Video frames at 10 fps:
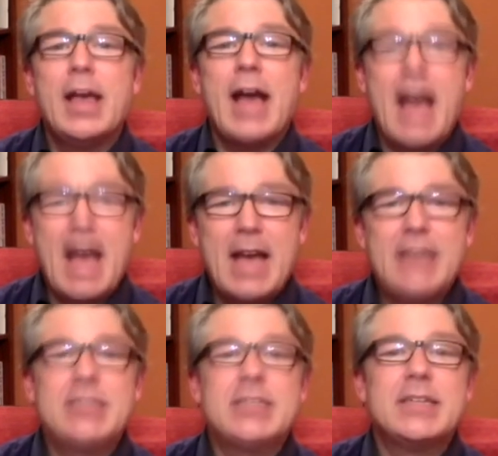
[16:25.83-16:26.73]

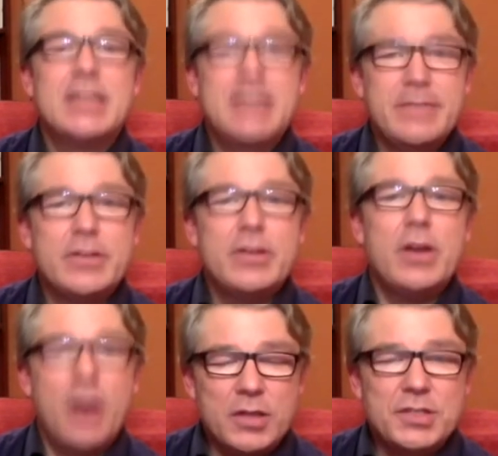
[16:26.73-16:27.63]
has given
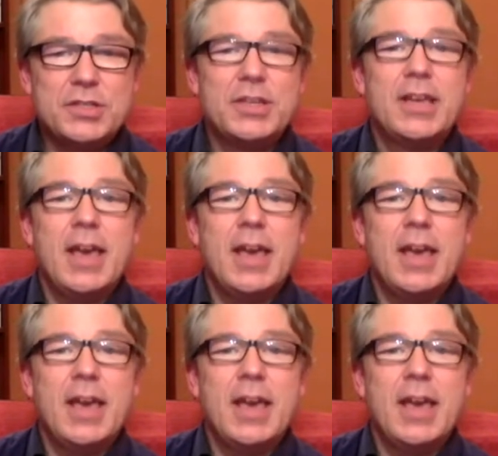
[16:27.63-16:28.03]
us